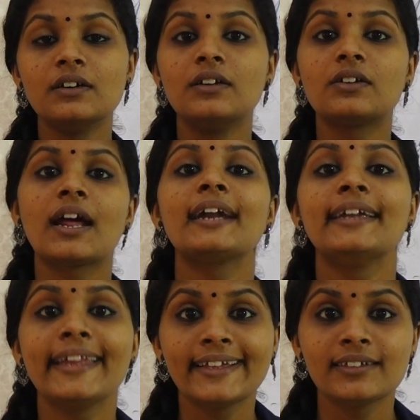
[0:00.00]

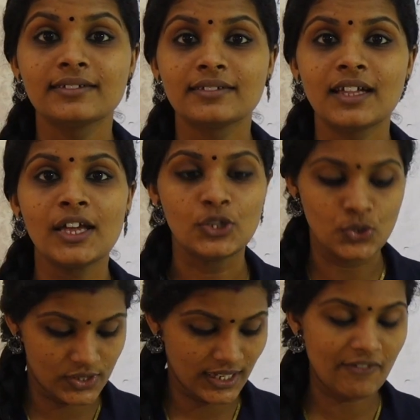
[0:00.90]
running?
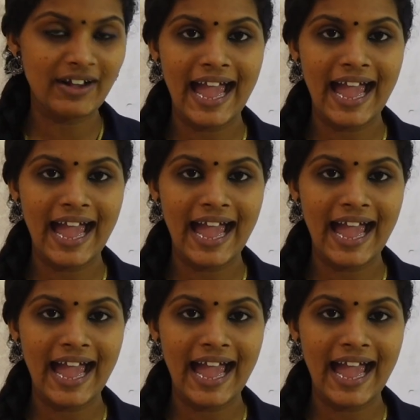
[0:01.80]
Using our